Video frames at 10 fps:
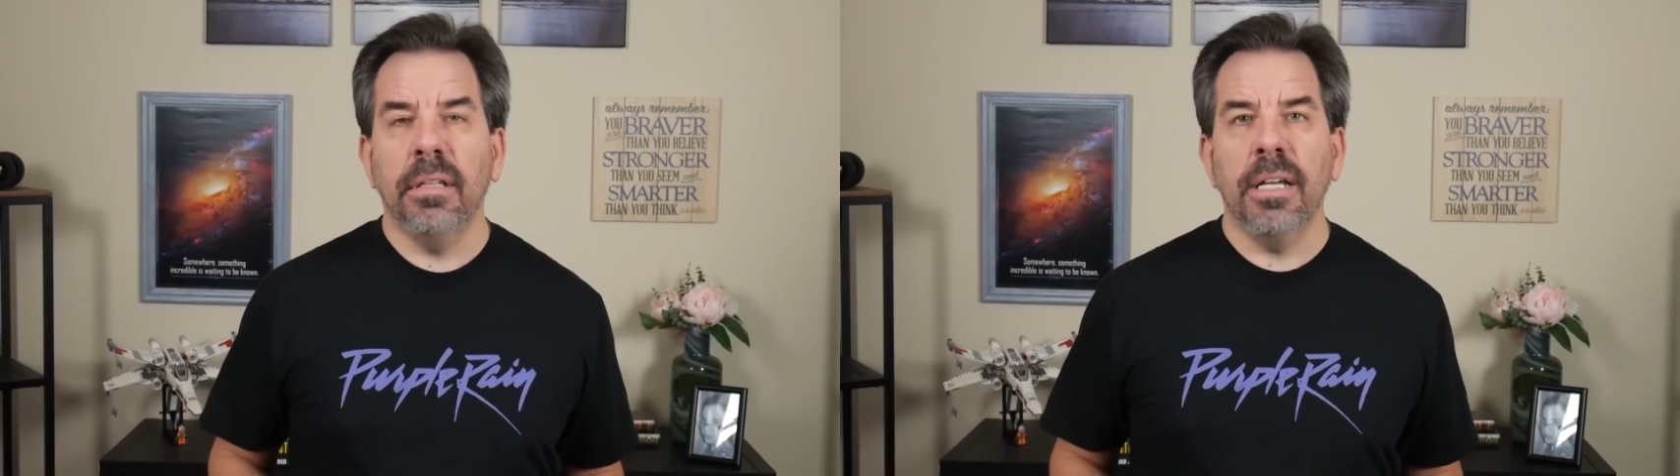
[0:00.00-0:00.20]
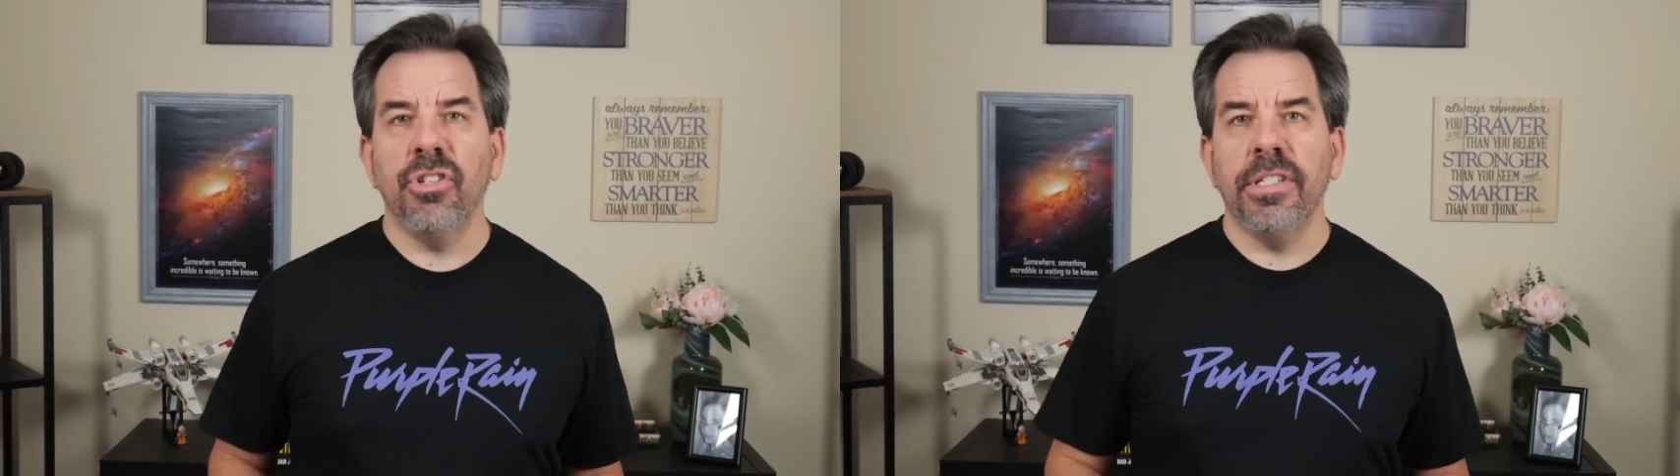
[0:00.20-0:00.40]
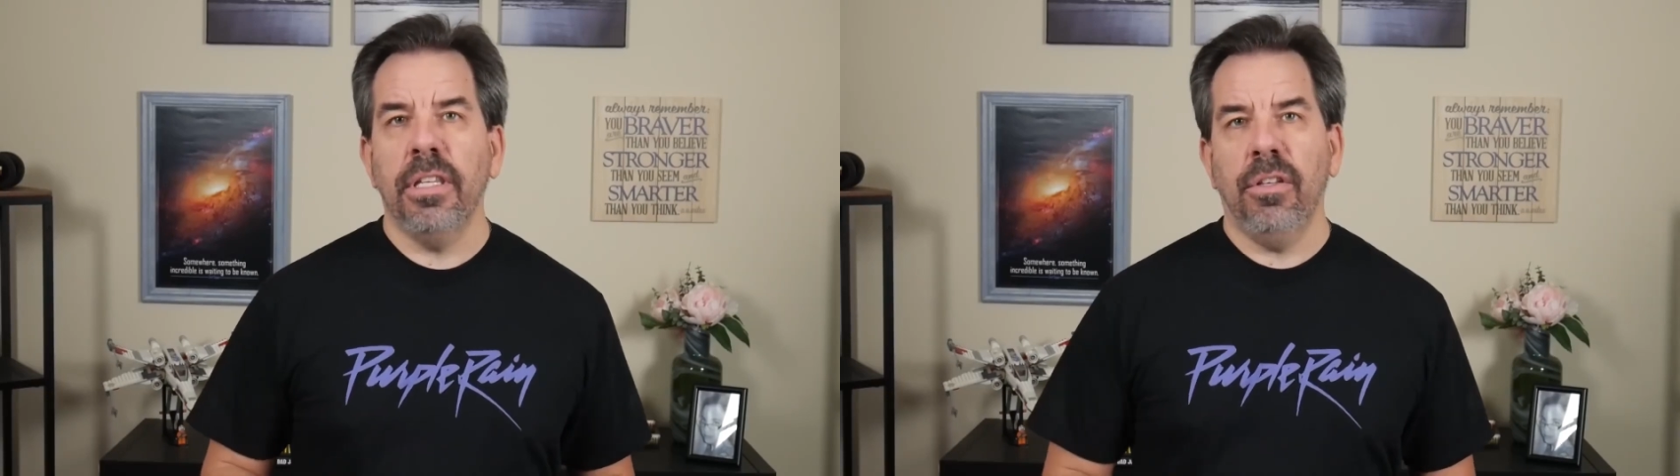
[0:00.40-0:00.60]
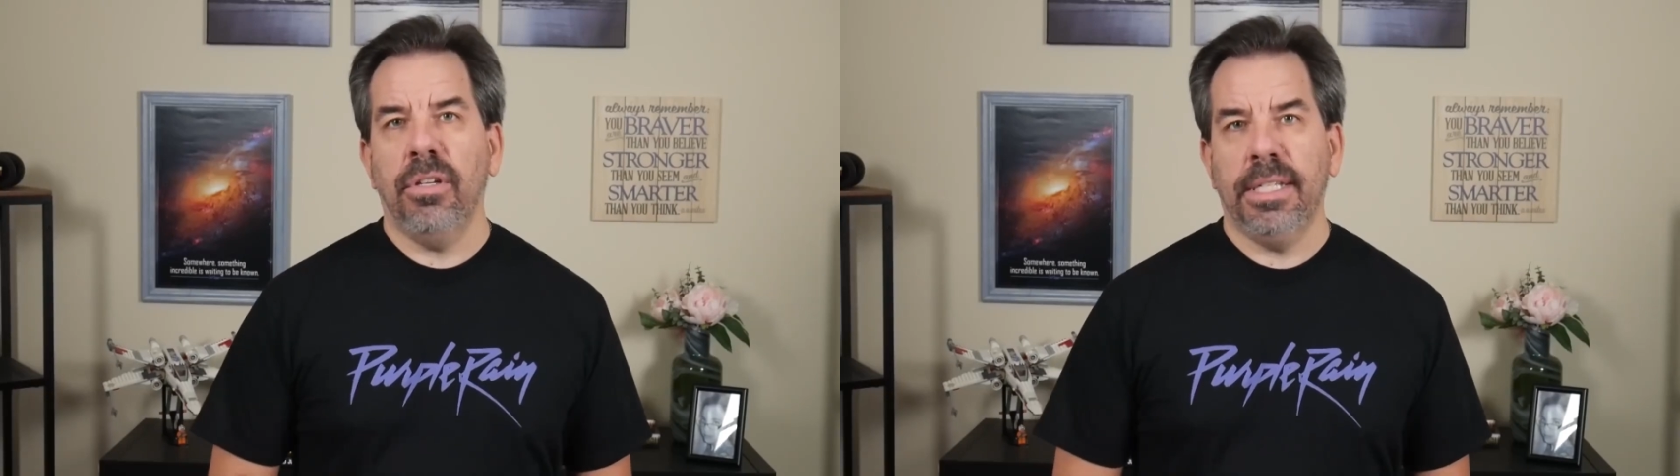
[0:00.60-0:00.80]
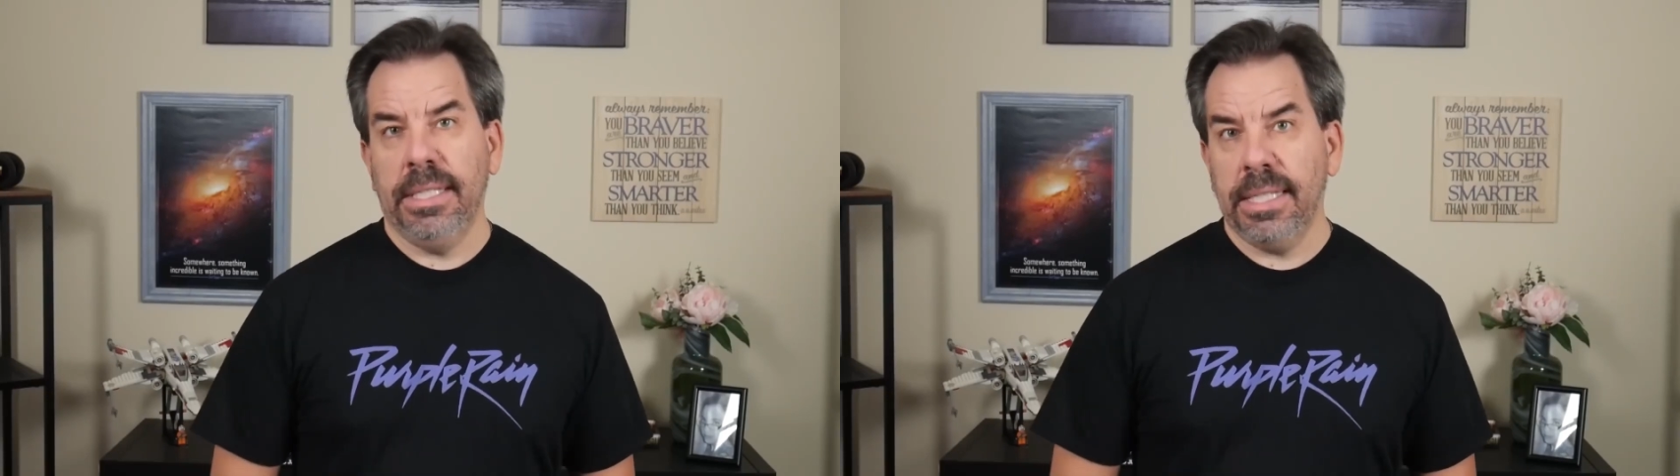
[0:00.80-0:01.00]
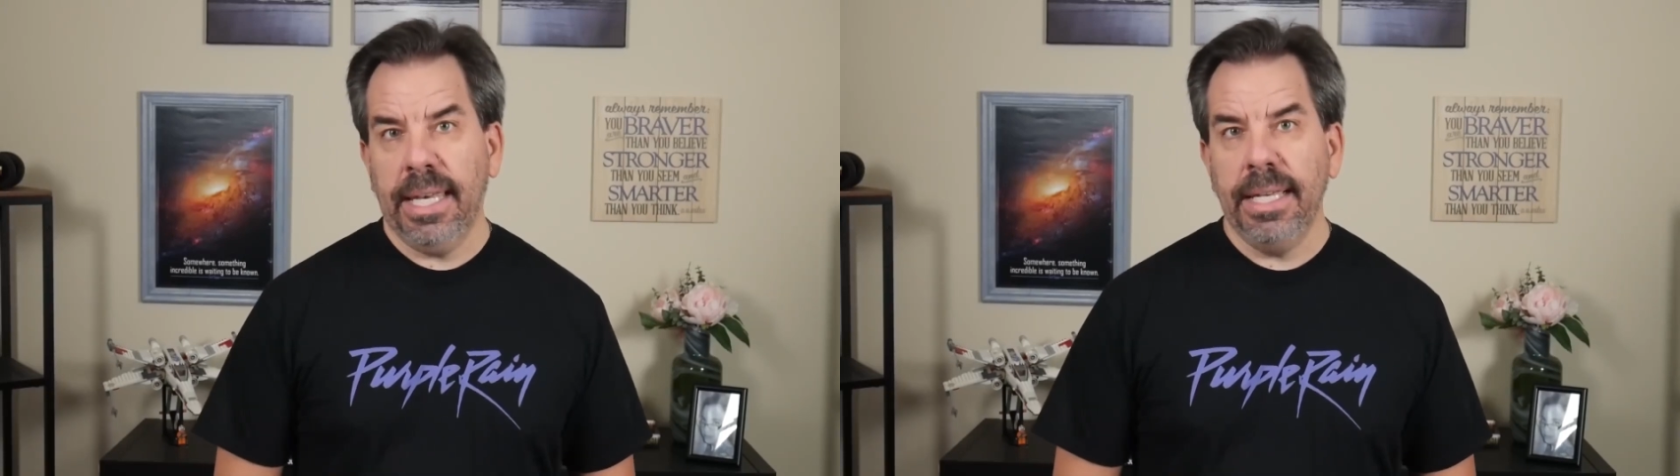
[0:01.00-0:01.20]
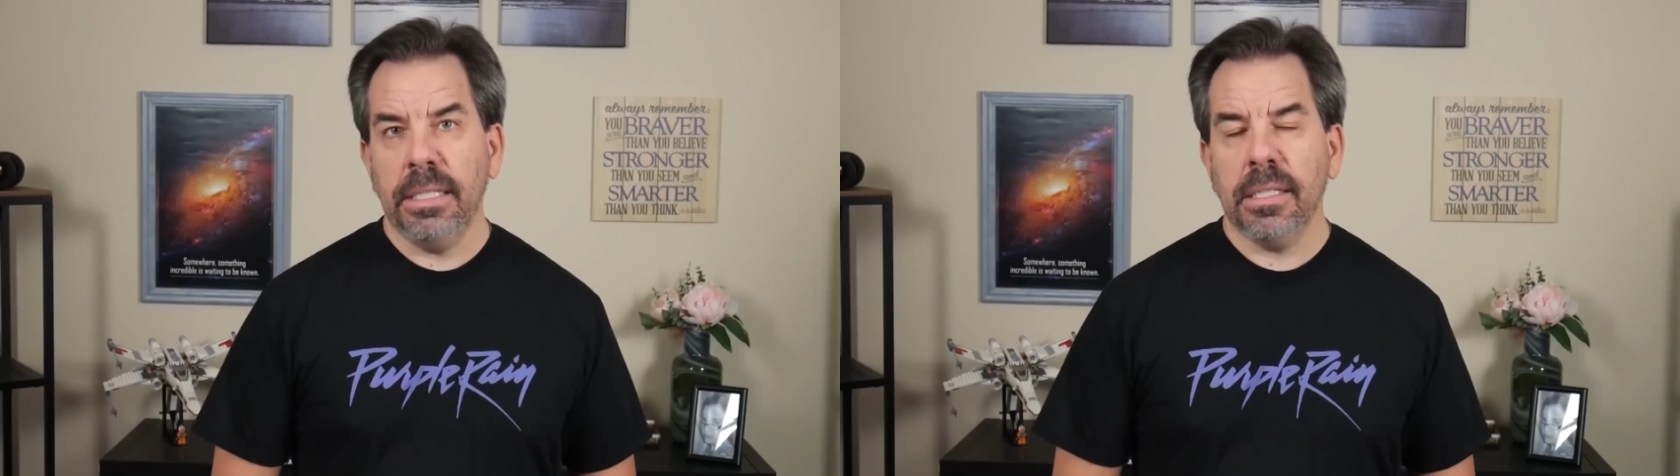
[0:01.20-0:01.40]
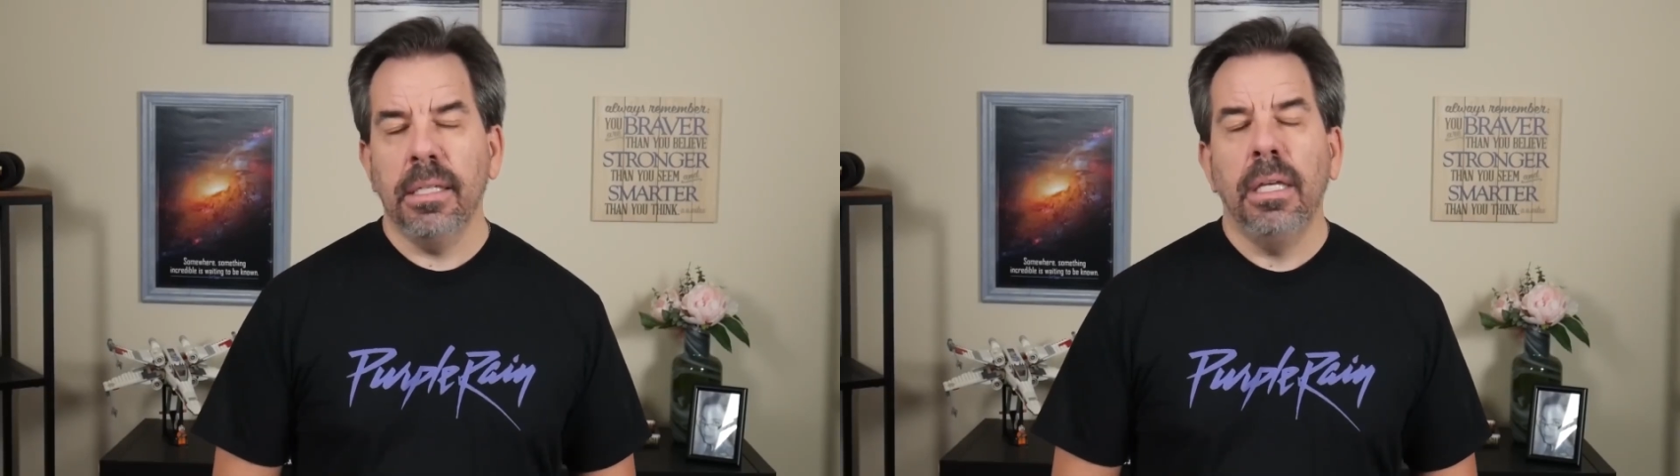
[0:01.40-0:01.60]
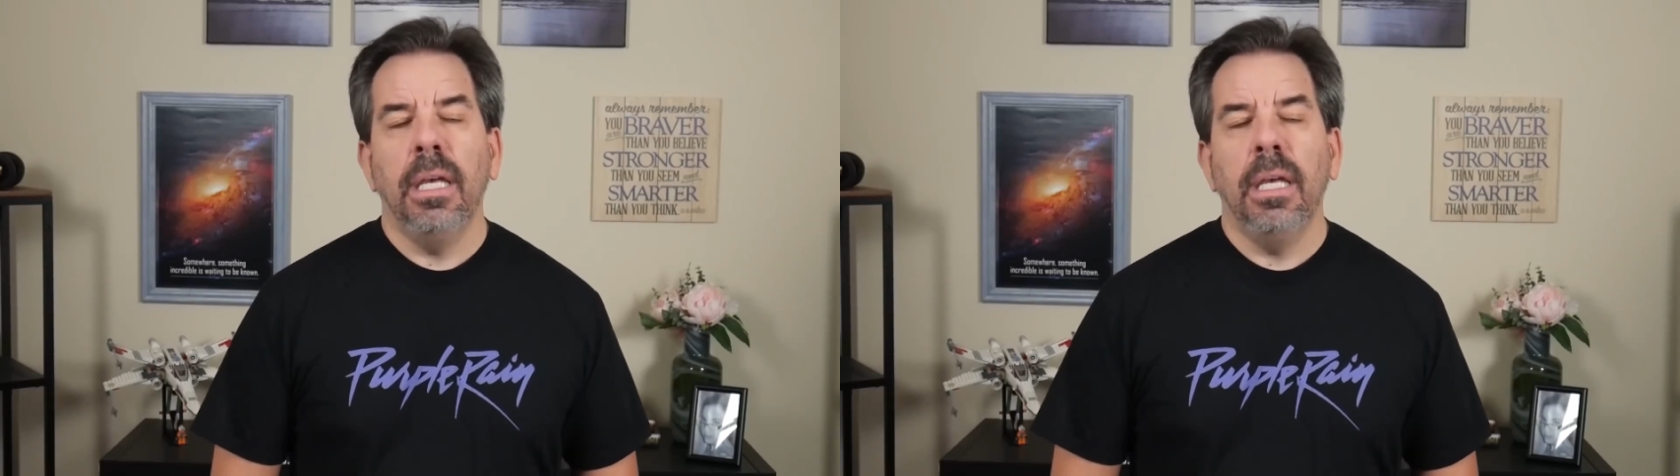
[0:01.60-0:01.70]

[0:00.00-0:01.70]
not just in the United States.